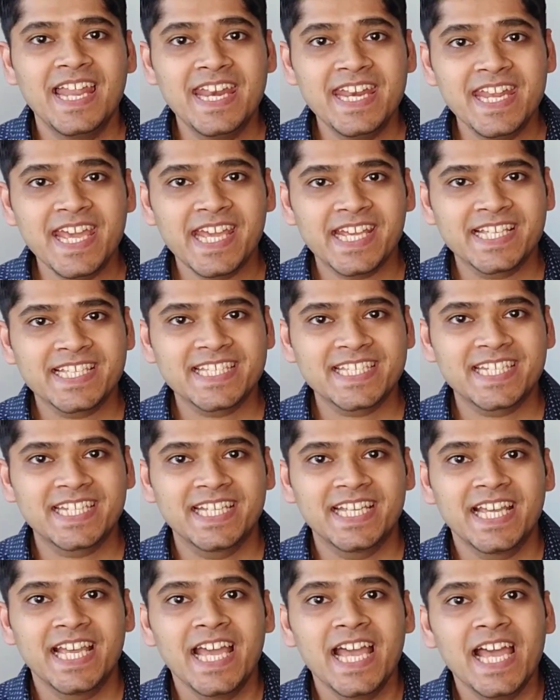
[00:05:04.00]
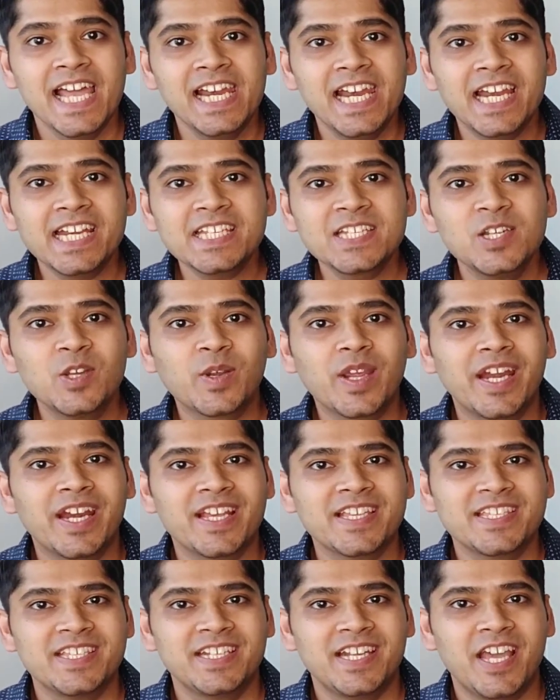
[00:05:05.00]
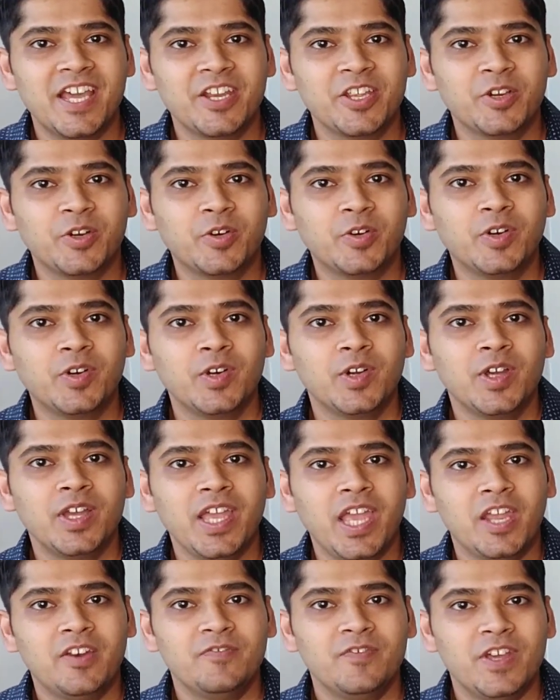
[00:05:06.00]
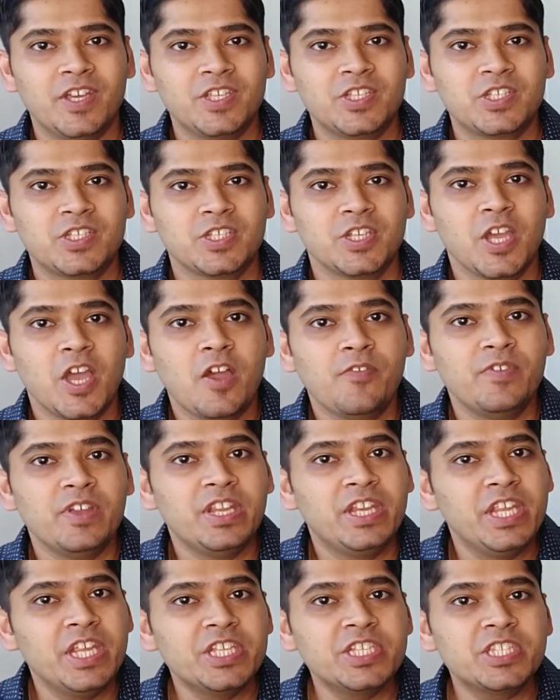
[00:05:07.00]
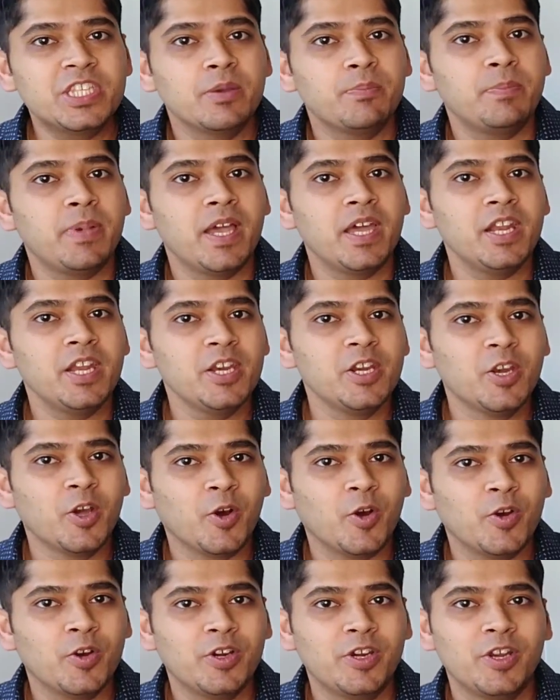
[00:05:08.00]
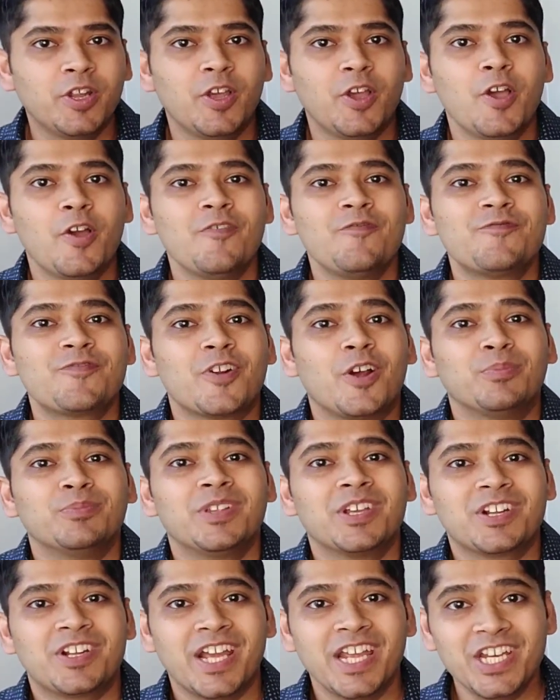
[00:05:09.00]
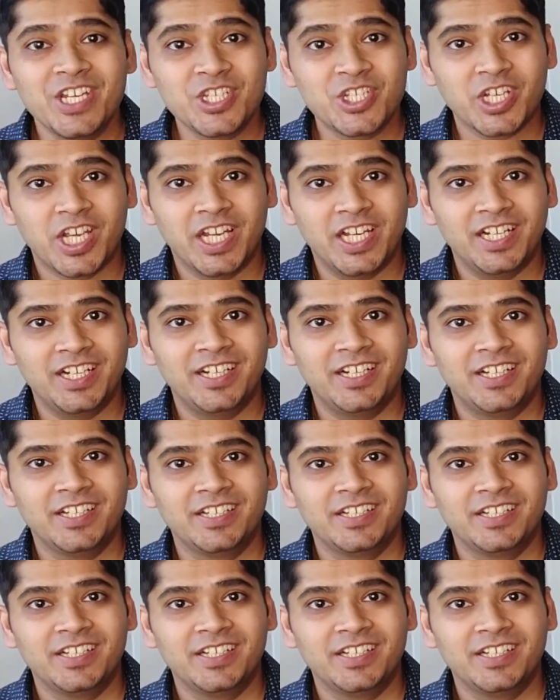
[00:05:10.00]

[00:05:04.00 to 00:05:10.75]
Next, let's look at a scenario in which we reach the parent node from the right child.